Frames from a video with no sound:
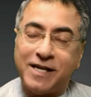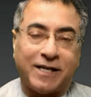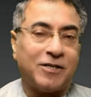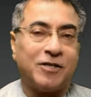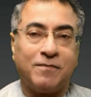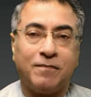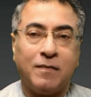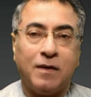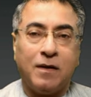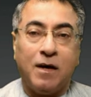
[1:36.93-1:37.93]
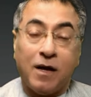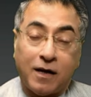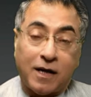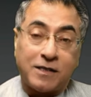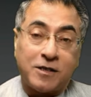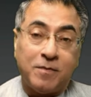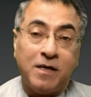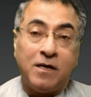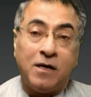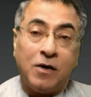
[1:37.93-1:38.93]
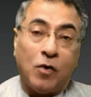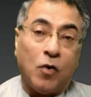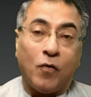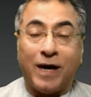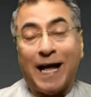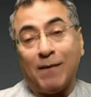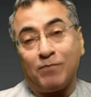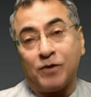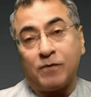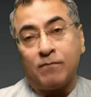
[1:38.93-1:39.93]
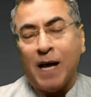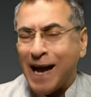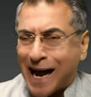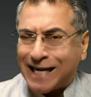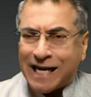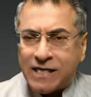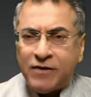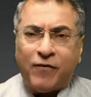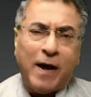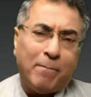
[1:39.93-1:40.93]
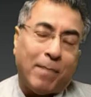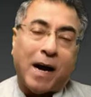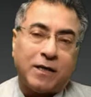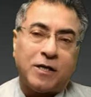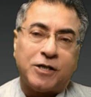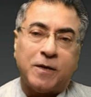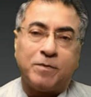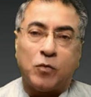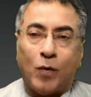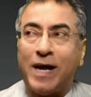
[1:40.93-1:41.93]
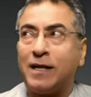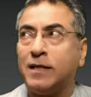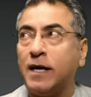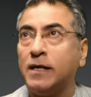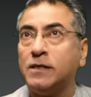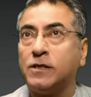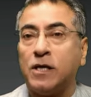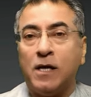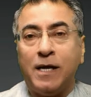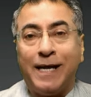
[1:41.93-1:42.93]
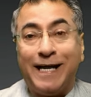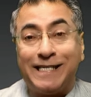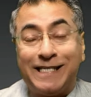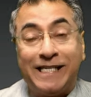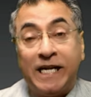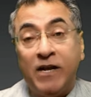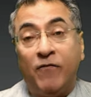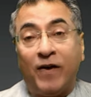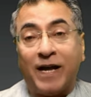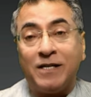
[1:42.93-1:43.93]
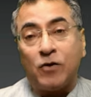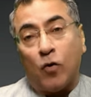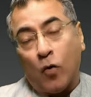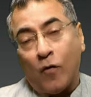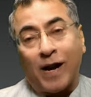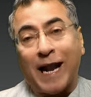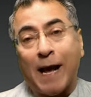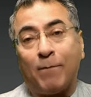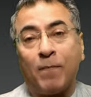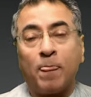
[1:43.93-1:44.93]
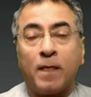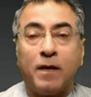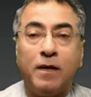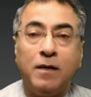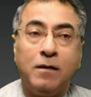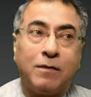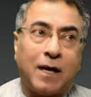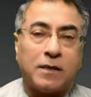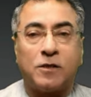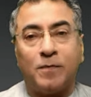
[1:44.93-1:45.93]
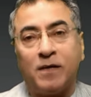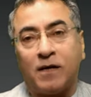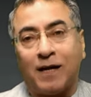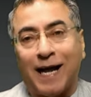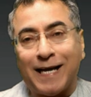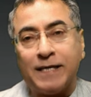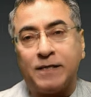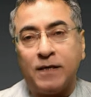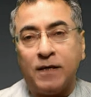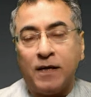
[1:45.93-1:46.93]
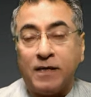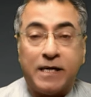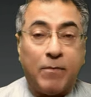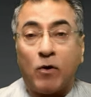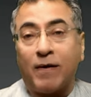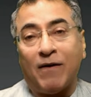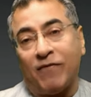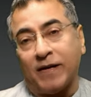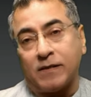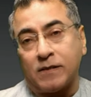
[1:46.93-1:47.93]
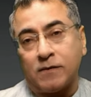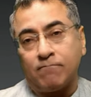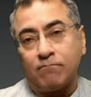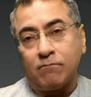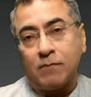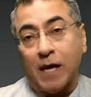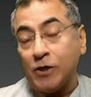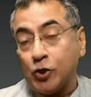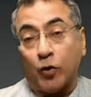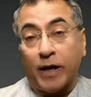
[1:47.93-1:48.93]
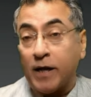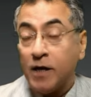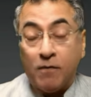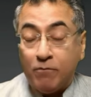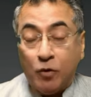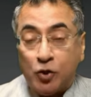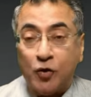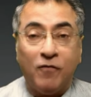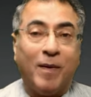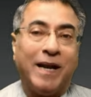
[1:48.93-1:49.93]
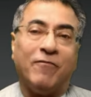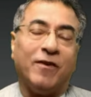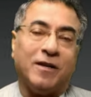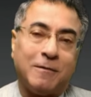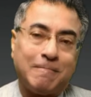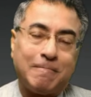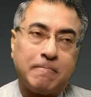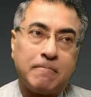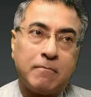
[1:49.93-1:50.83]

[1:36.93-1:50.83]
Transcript: Six, customer overlaps. Identify partnerships where there is a significant overlap in customer-client demographics, ensuring mutual benefit.